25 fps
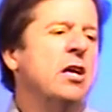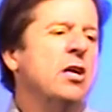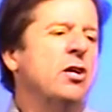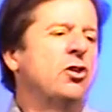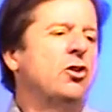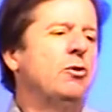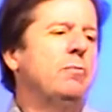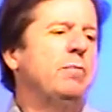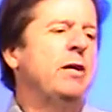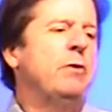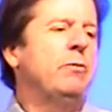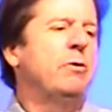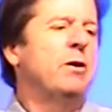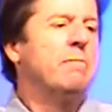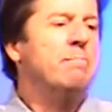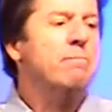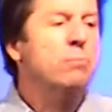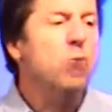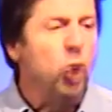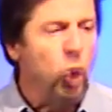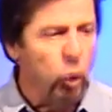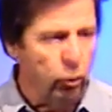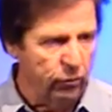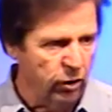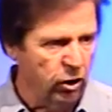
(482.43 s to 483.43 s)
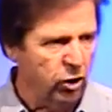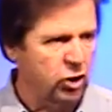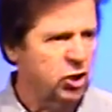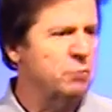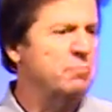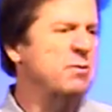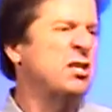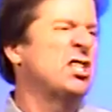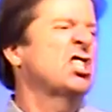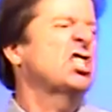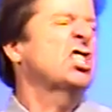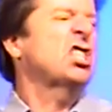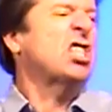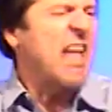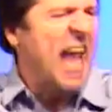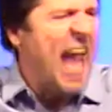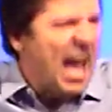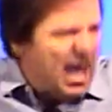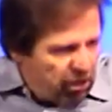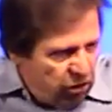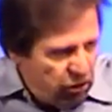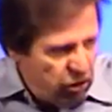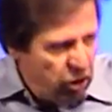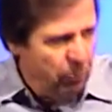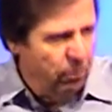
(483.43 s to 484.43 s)
to be removed or to be
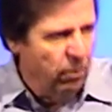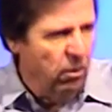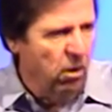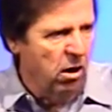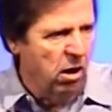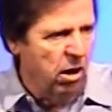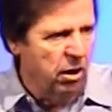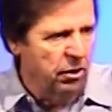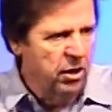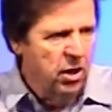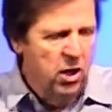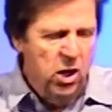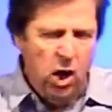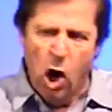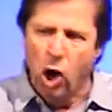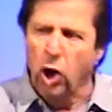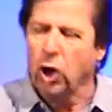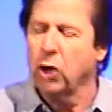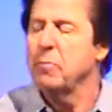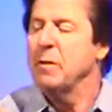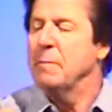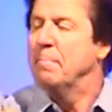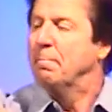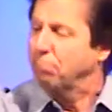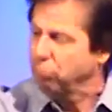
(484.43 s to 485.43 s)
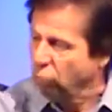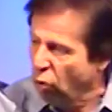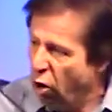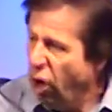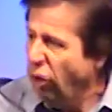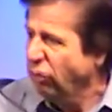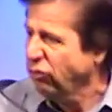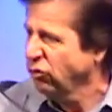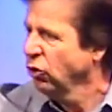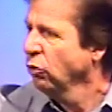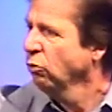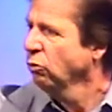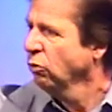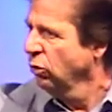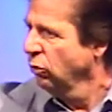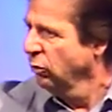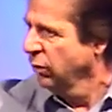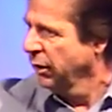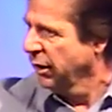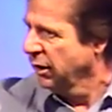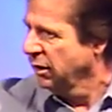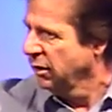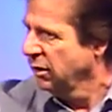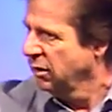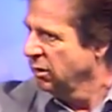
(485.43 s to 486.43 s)
scattered abroad or to be brought to
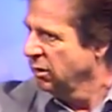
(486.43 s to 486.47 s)
ruin.